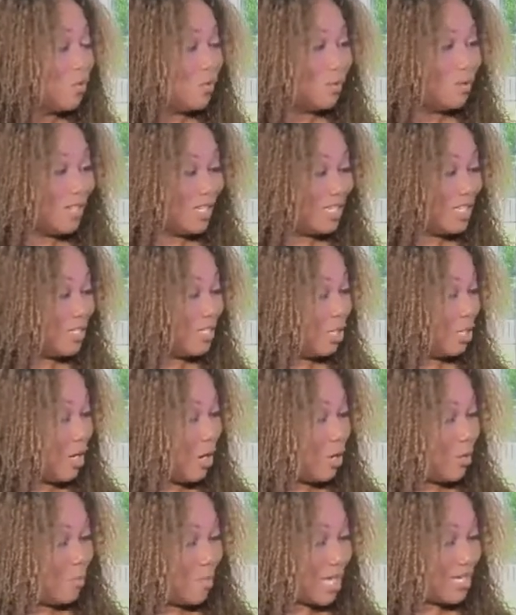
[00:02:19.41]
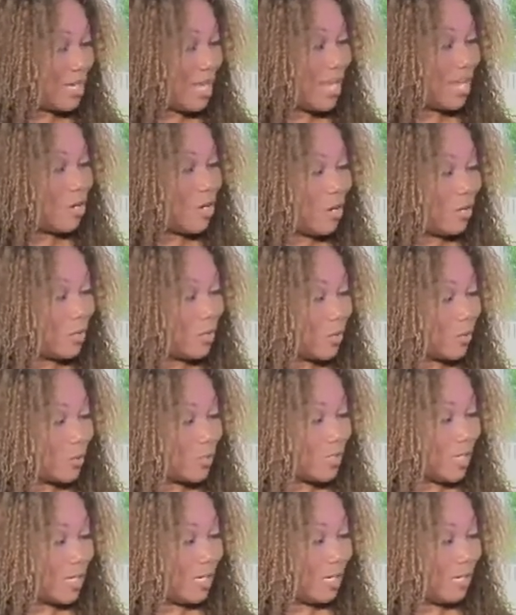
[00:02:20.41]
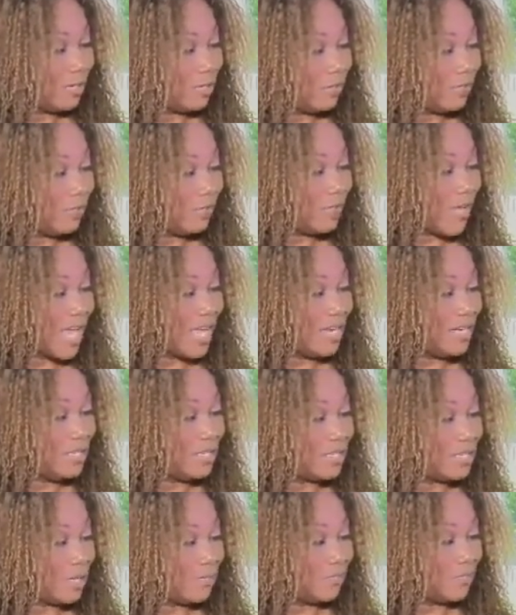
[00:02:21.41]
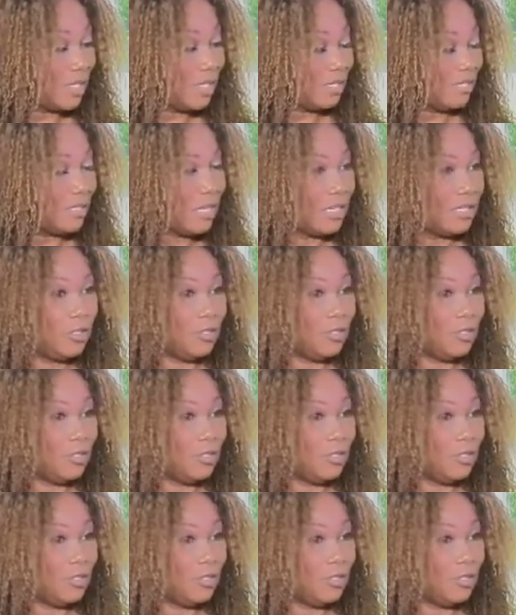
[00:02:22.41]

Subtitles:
Well, you know, my dad also said, find something